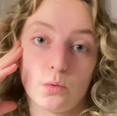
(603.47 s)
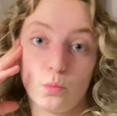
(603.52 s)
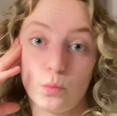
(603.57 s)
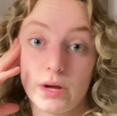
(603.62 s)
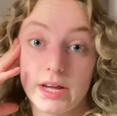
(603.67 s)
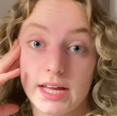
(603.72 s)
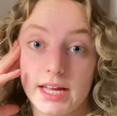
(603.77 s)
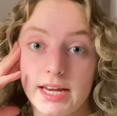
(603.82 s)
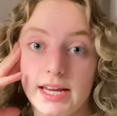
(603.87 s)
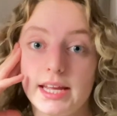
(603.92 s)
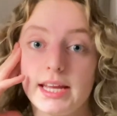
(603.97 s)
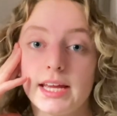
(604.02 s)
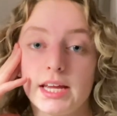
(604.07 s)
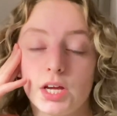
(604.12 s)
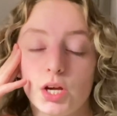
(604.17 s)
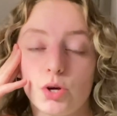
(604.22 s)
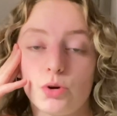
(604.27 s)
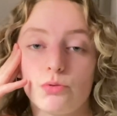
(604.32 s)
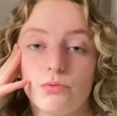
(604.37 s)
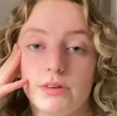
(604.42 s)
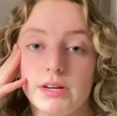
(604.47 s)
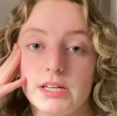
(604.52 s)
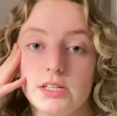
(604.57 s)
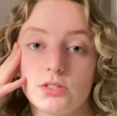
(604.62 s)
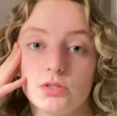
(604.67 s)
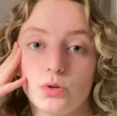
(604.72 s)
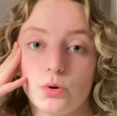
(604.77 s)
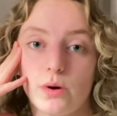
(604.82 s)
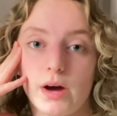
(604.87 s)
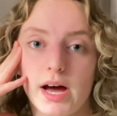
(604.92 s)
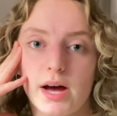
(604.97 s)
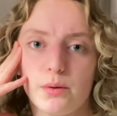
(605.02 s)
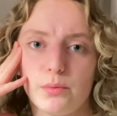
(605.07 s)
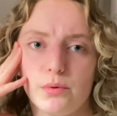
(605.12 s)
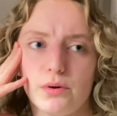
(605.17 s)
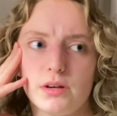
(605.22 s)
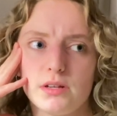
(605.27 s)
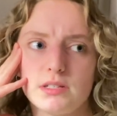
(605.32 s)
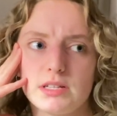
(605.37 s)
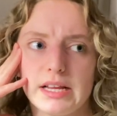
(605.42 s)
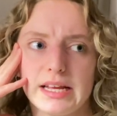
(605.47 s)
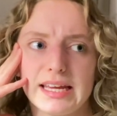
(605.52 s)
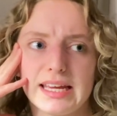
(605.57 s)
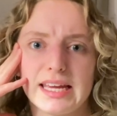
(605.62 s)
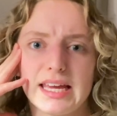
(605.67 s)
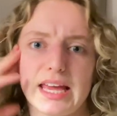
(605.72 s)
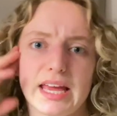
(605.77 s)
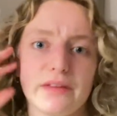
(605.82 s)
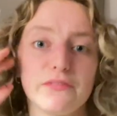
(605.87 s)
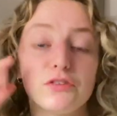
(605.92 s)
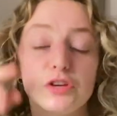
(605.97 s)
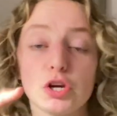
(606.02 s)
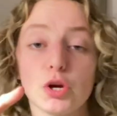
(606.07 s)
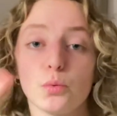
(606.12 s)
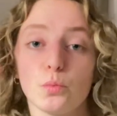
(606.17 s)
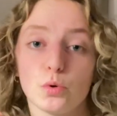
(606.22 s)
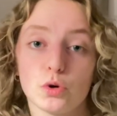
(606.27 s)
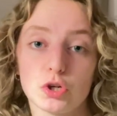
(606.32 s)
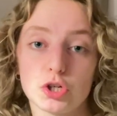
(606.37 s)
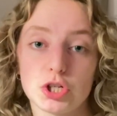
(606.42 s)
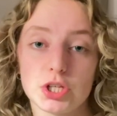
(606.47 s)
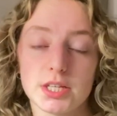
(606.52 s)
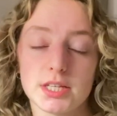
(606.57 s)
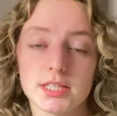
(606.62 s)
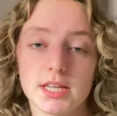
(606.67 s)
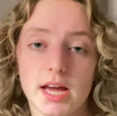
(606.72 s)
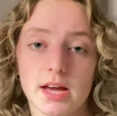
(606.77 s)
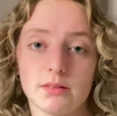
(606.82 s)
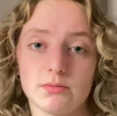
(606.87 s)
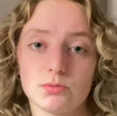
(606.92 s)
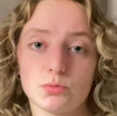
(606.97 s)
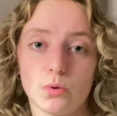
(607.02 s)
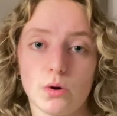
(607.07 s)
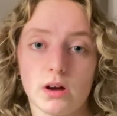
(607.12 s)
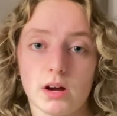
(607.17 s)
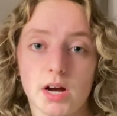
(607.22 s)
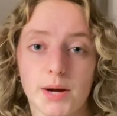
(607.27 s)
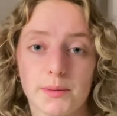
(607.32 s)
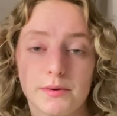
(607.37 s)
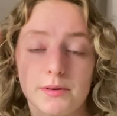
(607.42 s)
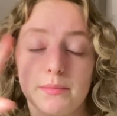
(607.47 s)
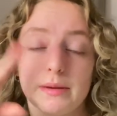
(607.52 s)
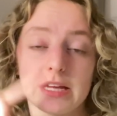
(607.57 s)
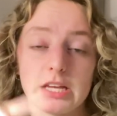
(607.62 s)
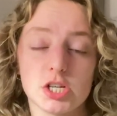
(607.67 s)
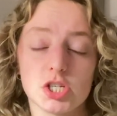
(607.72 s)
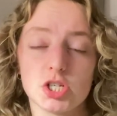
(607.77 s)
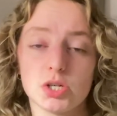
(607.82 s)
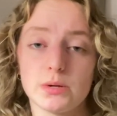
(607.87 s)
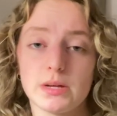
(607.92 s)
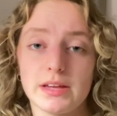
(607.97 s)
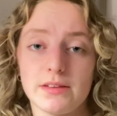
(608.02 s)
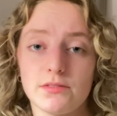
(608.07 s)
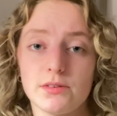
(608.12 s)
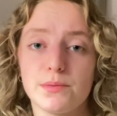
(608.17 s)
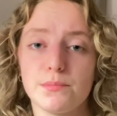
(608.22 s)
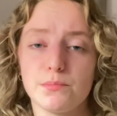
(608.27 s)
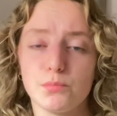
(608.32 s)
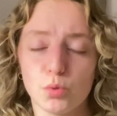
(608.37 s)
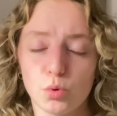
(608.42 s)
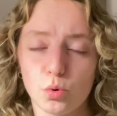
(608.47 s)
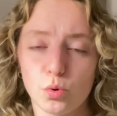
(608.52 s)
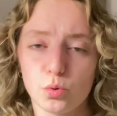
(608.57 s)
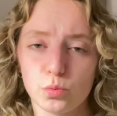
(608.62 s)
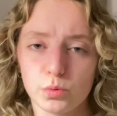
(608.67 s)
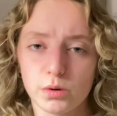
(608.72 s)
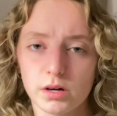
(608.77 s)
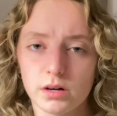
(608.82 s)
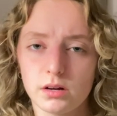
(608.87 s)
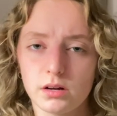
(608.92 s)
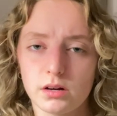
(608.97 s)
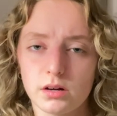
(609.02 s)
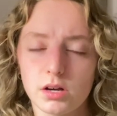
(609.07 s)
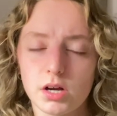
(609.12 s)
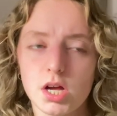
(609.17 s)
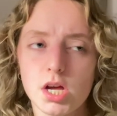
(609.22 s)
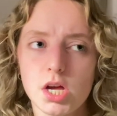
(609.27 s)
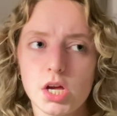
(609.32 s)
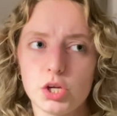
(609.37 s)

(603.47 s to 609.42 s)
we're gonna increase your hours, like if you don't want to do this housework, I'm gonna make you do even more work.